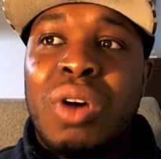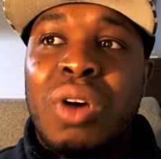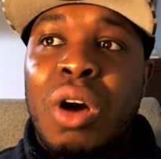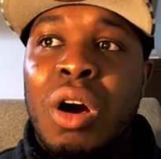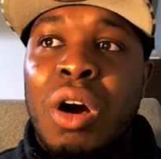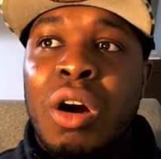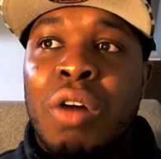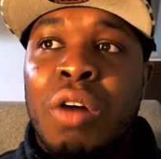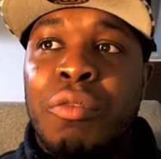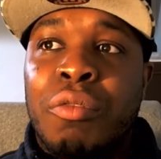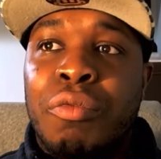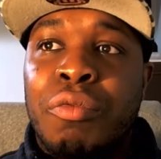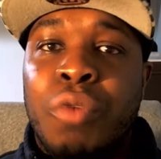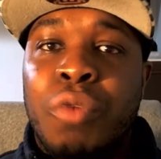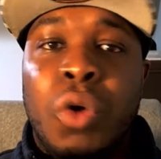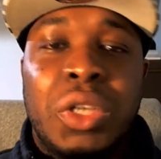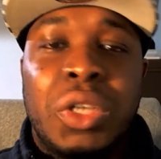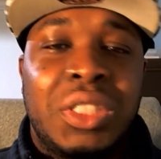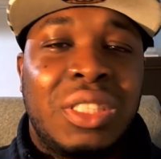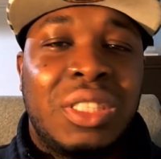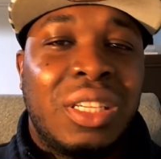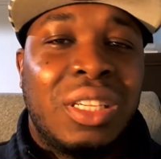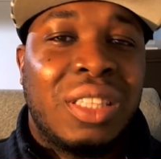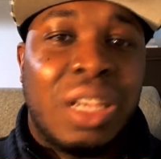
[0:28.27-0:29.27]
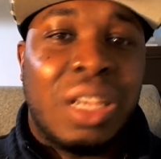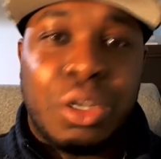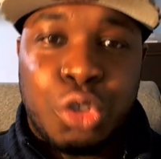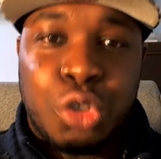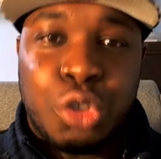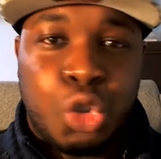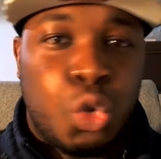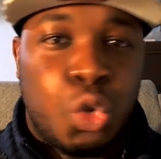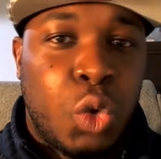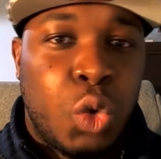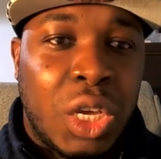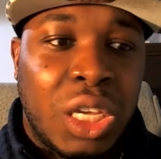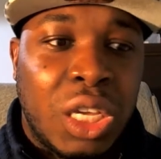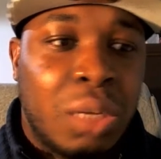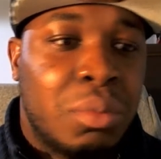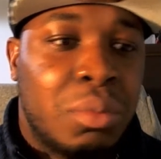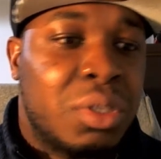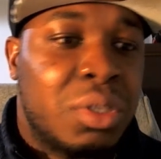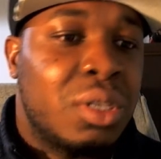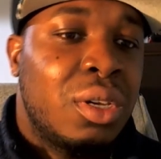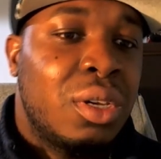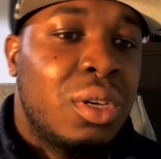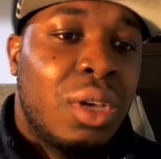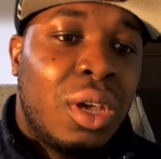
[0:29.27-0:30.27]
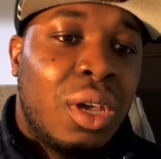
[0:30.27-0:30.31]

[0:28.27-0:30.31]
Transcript: are voicing their dreams,